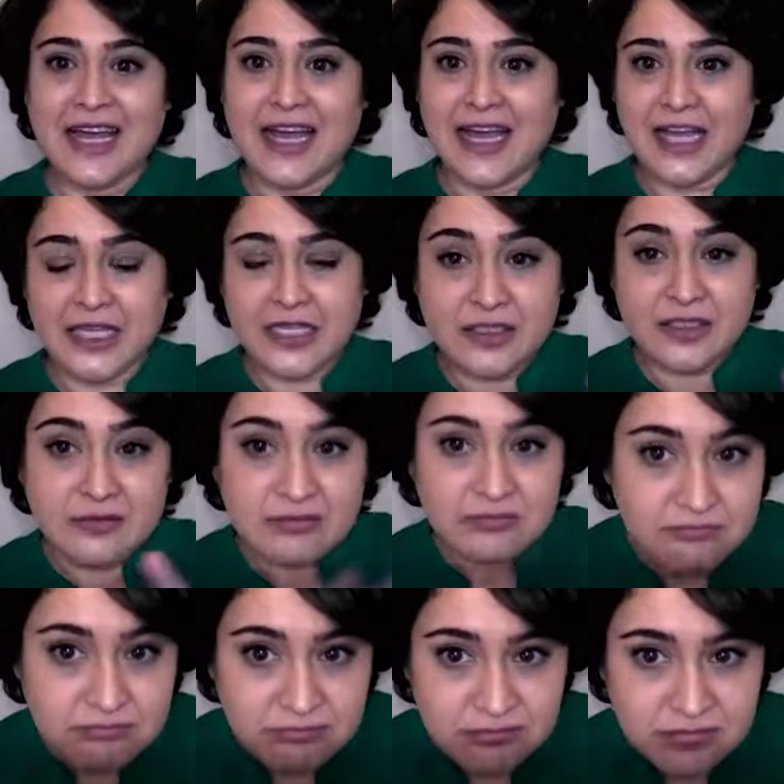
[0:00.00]

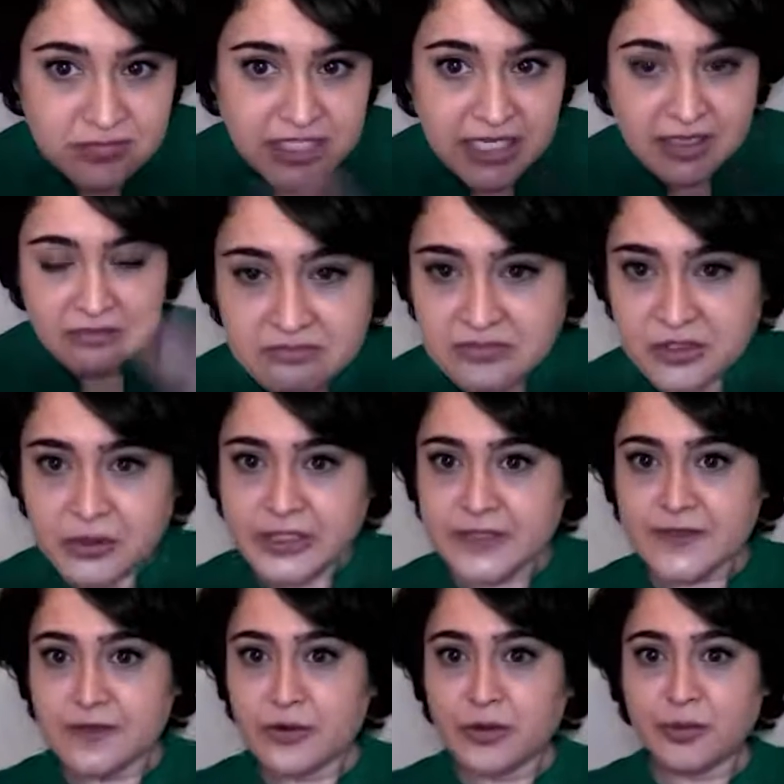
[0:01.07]
And yeah, there
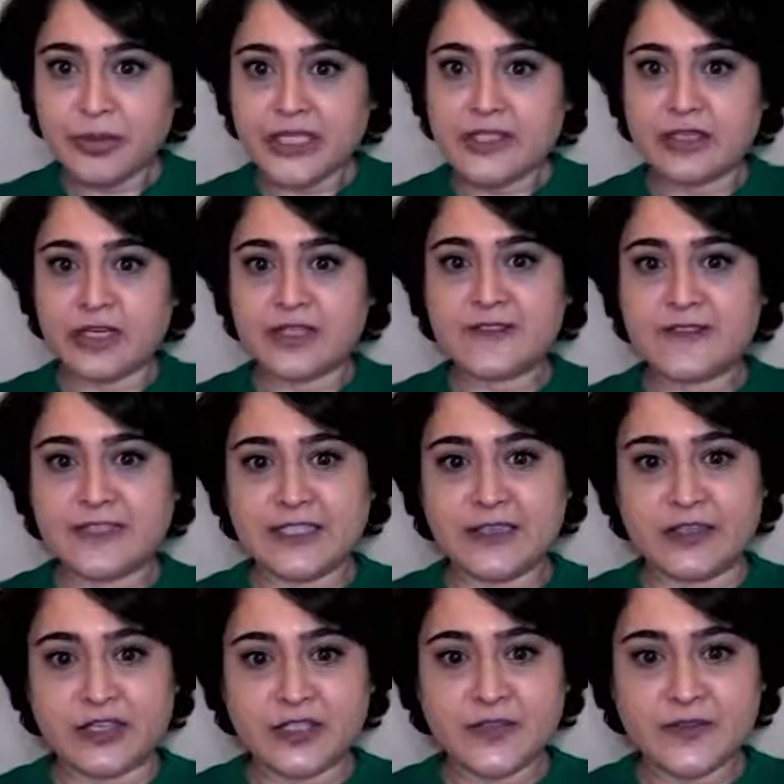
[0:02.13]
is no big dots in
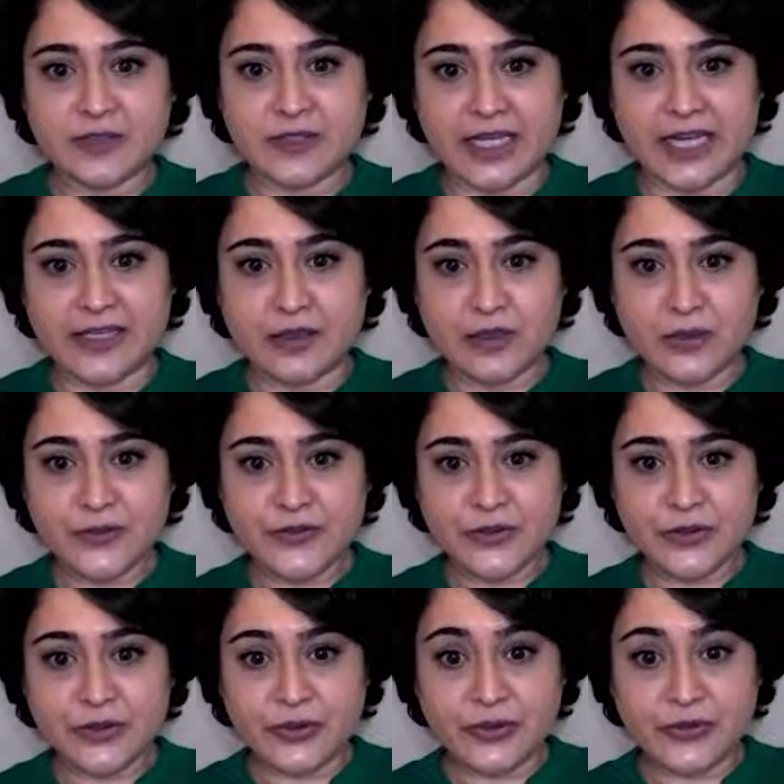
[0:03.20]
there, so that looks
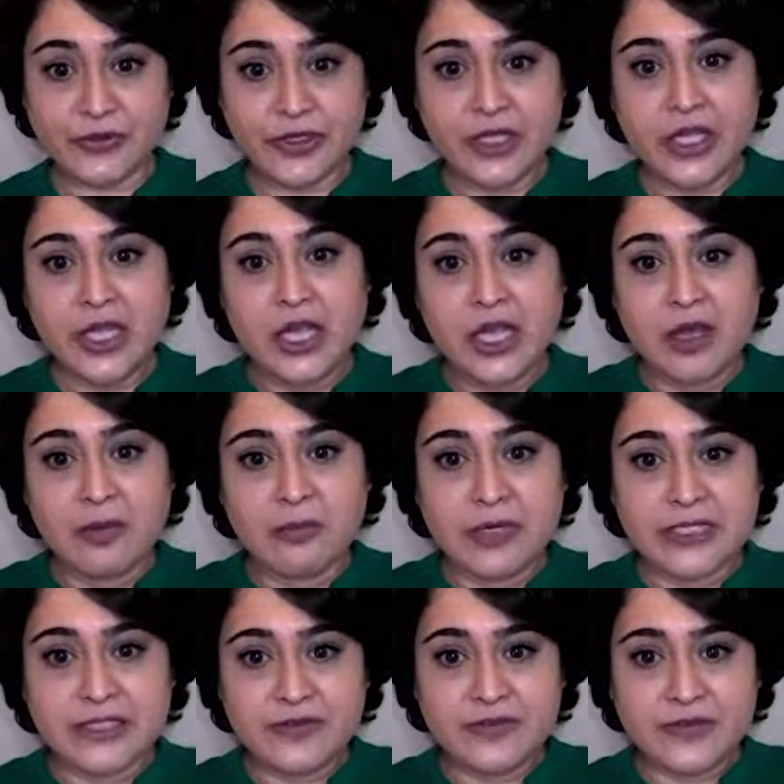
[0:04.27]
good.
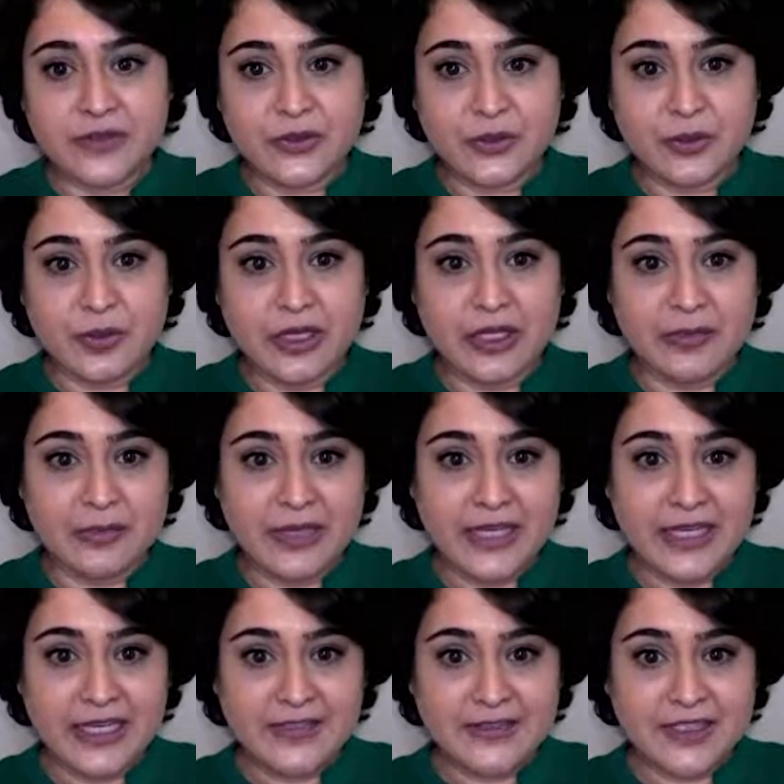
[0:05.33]
But if you
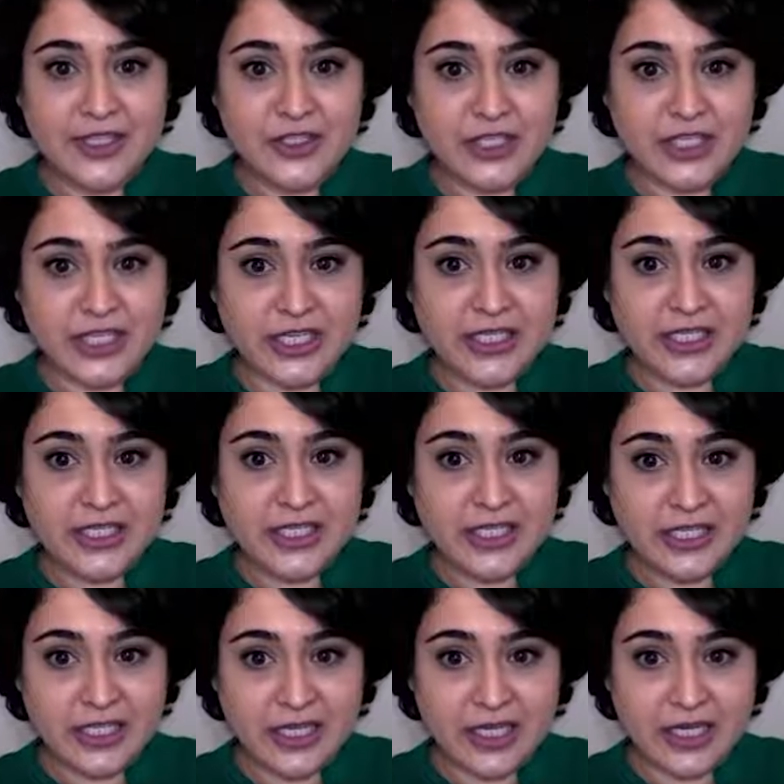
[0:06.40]
pay attention,
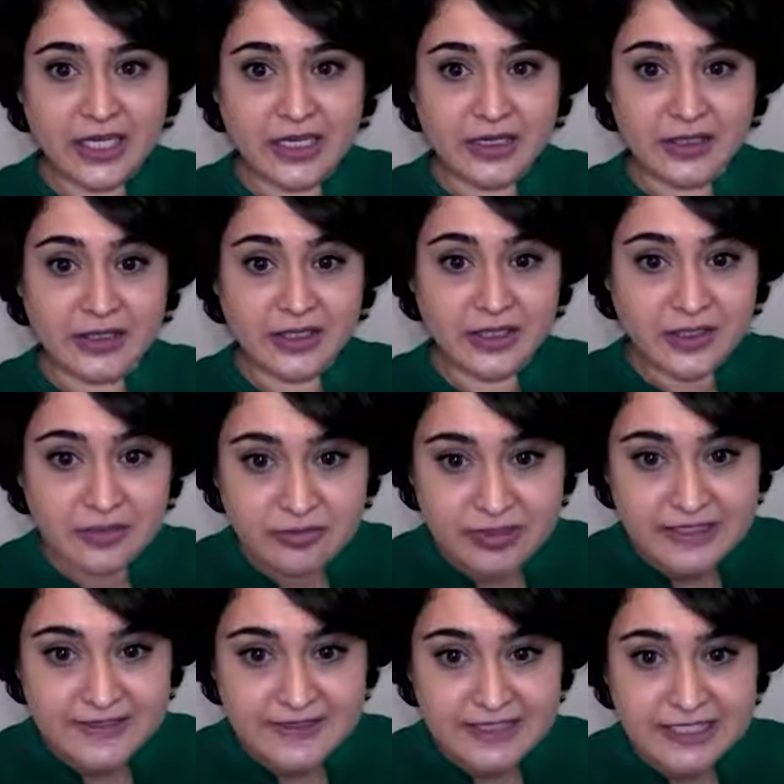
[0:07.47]
we
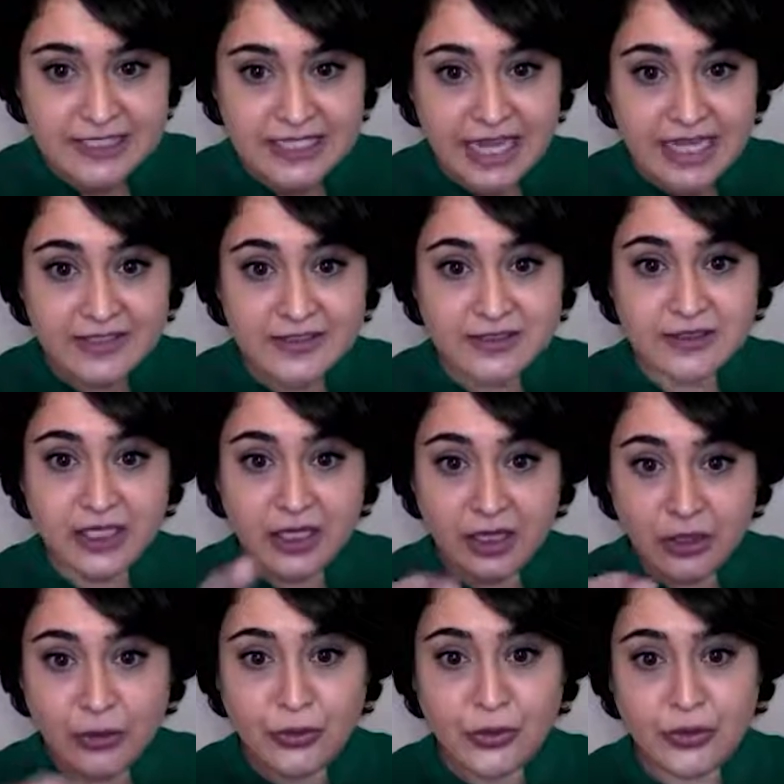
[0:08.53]
see that the
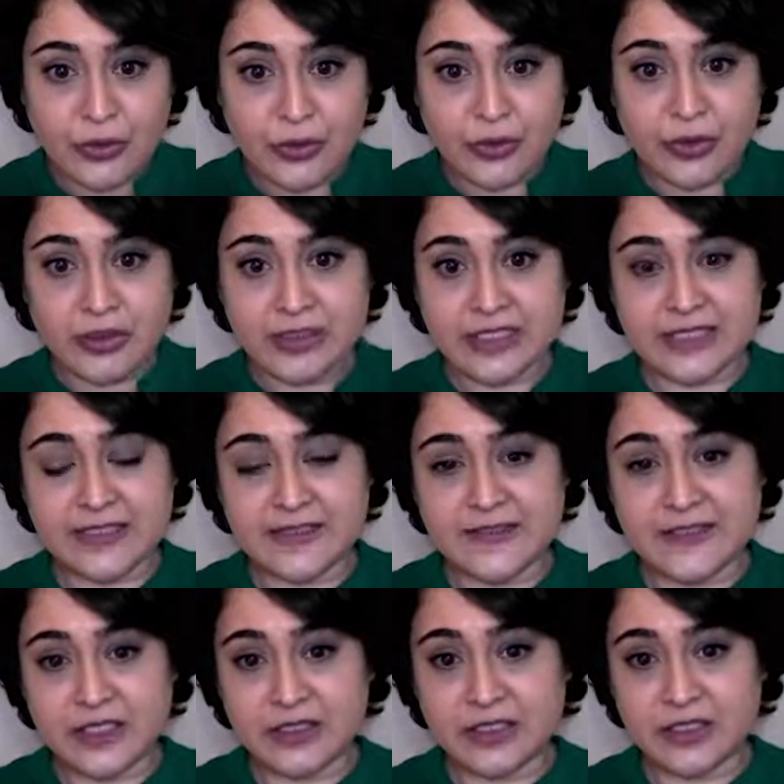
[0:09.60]
logo that is
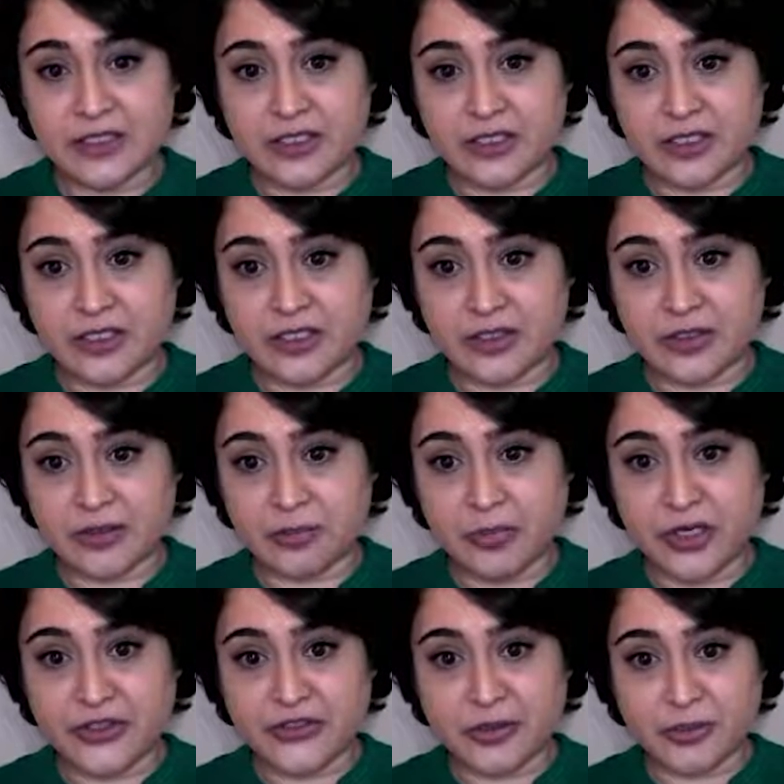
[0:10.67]
on the
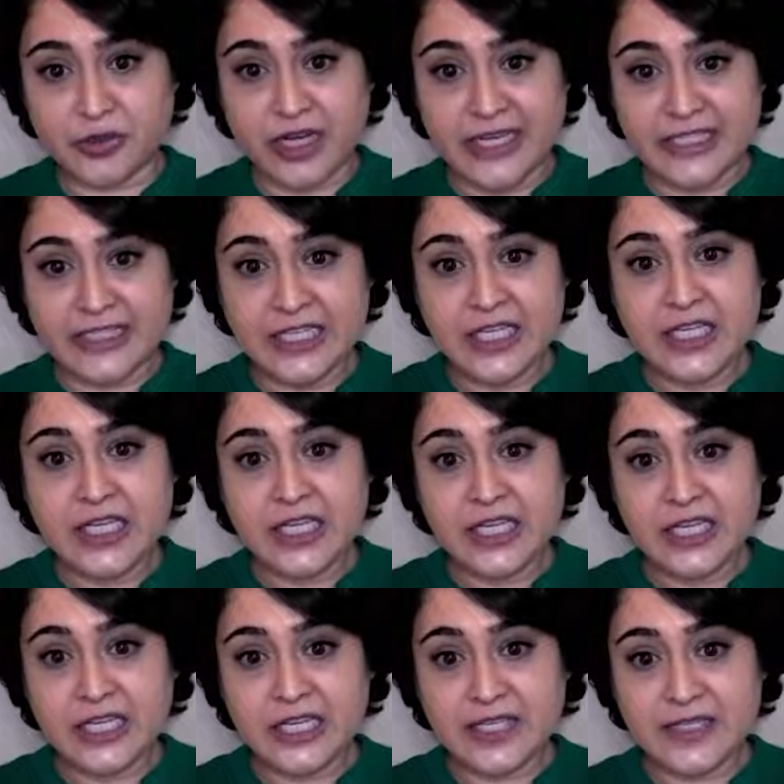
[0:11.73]
bottom right
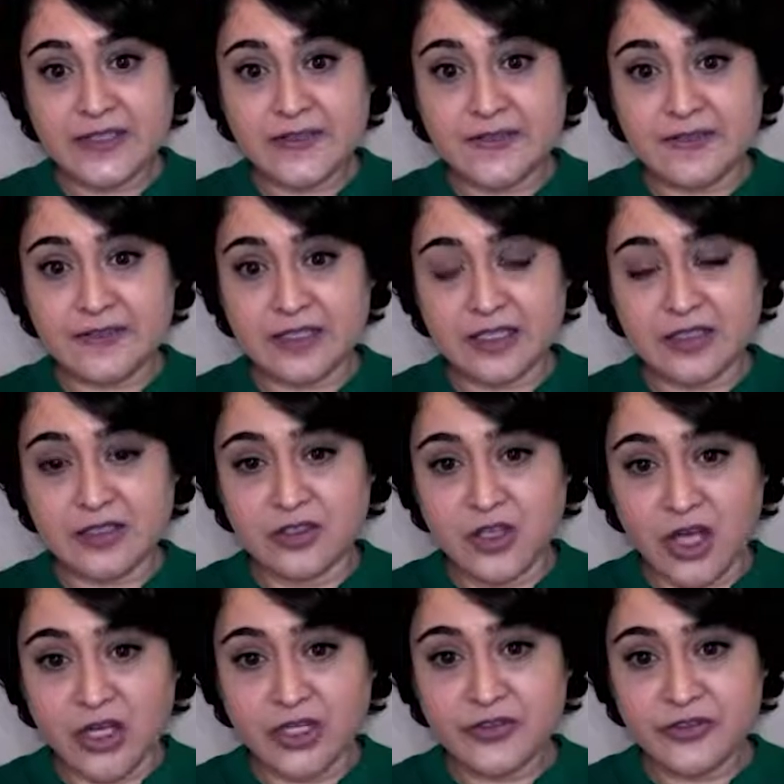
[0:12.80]
is
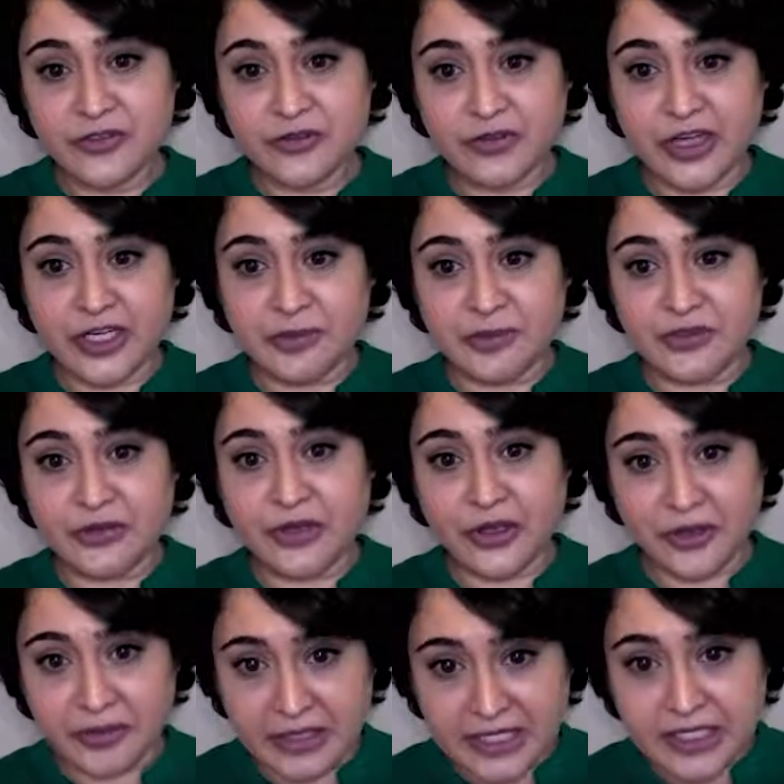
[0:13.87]
not typed
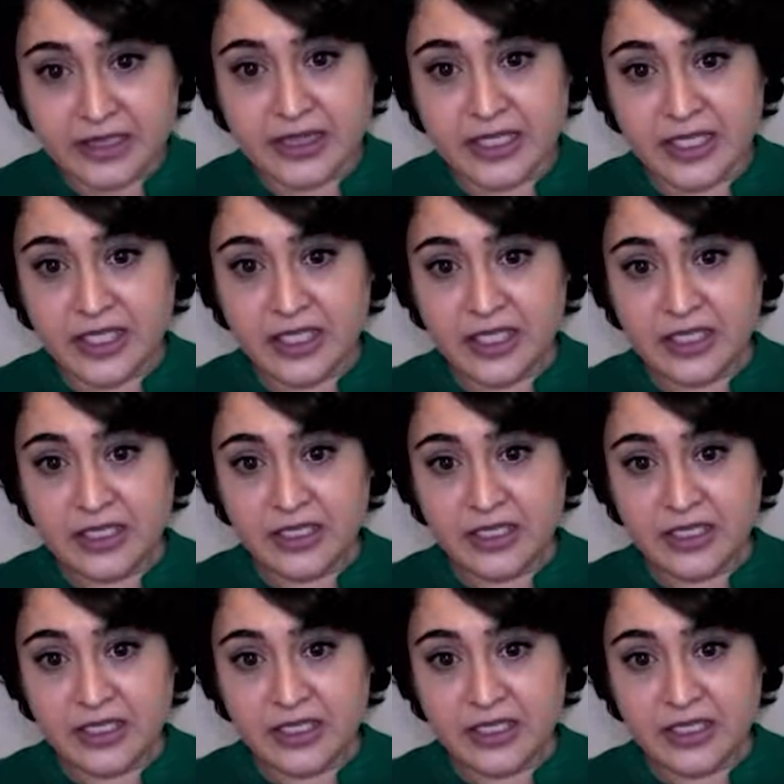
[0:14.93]
correctly.